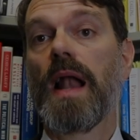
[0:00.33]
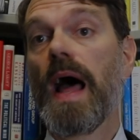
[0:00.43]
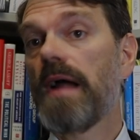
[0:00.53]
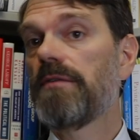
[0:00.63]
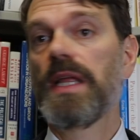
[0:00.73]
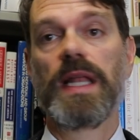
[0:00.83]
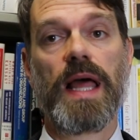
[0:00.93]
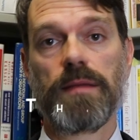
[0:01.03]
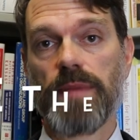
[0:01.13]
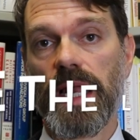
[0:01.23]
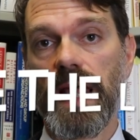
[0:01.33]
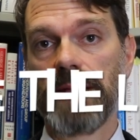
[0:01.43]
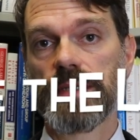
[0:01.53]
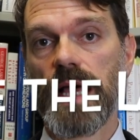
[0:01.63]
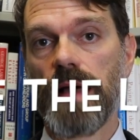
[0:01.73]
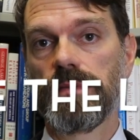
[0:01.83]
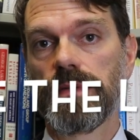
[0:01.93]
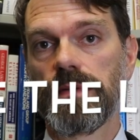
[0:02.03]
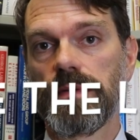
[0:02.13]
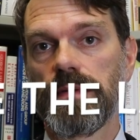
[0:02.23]
I really like my laptop.
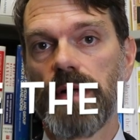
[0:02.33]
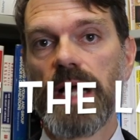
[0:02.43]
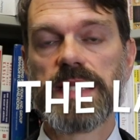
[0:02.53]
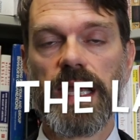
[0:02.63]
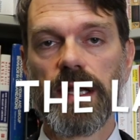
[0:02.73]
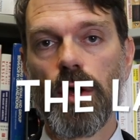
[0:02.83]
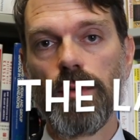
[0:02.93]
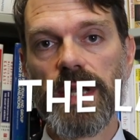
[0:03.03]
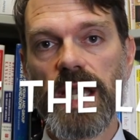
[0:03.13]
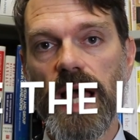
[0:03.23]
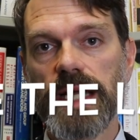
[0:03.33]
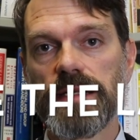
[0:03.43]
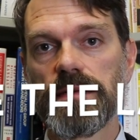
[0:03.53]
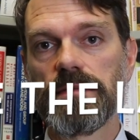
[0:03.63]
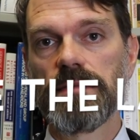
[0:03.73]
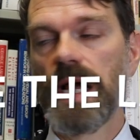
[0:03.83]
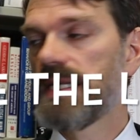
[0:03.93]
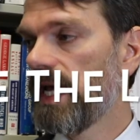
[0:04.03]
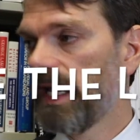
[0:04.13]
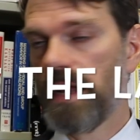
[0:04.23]
I take it home at night, I
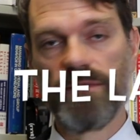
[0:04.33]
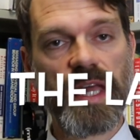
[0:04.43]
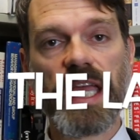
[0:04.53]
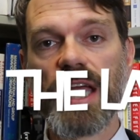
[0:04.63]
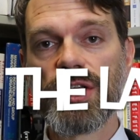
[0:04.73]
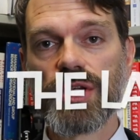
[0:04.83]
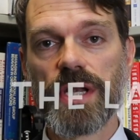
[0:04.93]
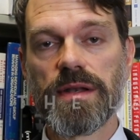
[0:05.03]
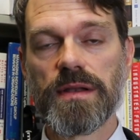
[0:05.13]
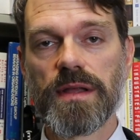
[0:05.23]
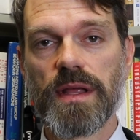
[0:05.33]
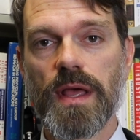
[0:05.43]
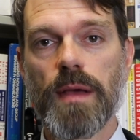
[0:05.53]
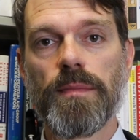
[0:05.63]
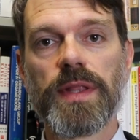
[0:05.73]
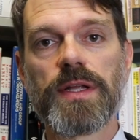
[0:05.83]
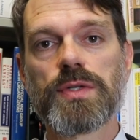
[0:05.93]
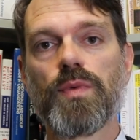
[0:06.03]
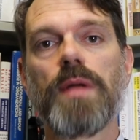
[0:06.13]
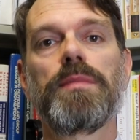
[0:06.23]
take it on vacation, but
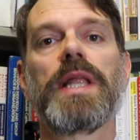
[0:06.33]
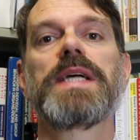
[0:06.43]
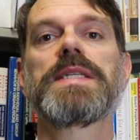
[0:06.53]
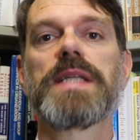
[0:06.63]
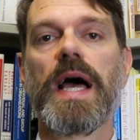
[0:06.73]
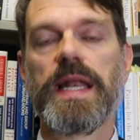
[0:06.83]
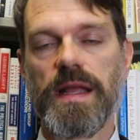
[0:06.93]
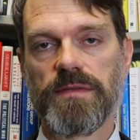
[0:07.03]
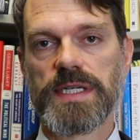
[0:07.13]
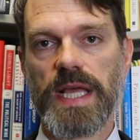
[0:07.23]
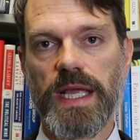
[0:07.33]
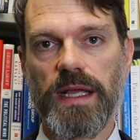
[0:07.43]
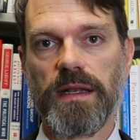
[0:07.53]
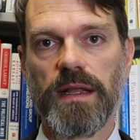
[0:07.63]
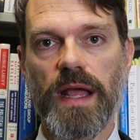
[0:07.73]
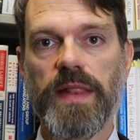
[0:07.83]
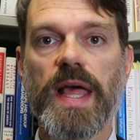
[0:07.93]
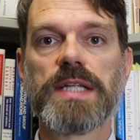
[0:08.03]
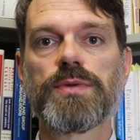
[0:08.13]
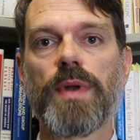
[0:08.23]
there's one place I never take it, and
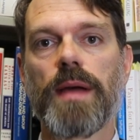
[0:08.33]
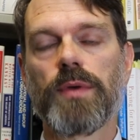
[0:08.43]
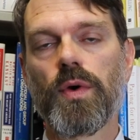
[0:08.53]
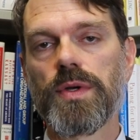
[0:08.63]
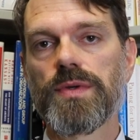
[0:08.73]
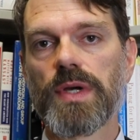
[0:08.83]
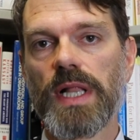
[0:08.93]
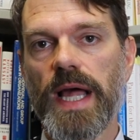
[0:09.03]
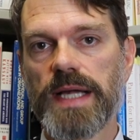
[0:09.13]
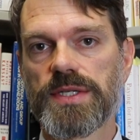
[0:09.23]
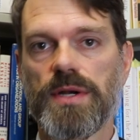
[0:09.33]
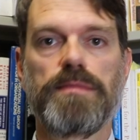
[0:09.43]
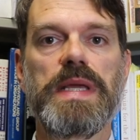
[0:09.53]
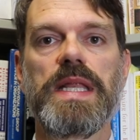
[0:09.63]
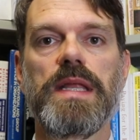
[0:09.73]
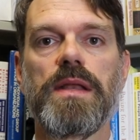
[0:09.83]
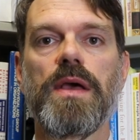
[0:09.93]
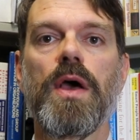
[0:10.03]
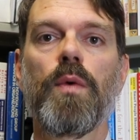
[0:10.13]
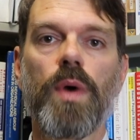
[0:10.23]
that's when I'm going to a class or a meeting
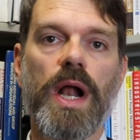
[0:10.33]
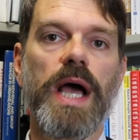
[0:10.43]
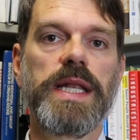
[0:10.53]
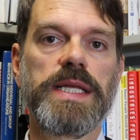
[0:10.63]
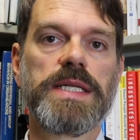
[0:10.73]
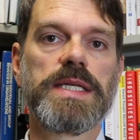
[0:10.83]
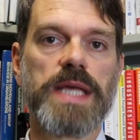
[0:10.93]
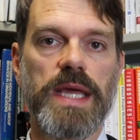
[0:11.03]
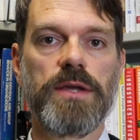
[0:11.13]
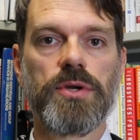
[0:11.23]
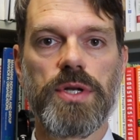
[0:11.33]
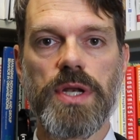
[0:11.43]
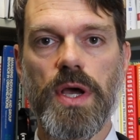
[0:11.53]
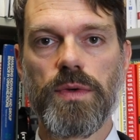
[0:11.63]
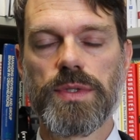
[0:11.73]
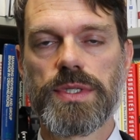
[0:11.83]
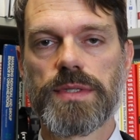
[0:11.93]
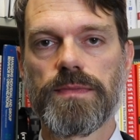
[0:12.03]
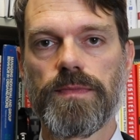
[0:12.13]
where I need to take good notes.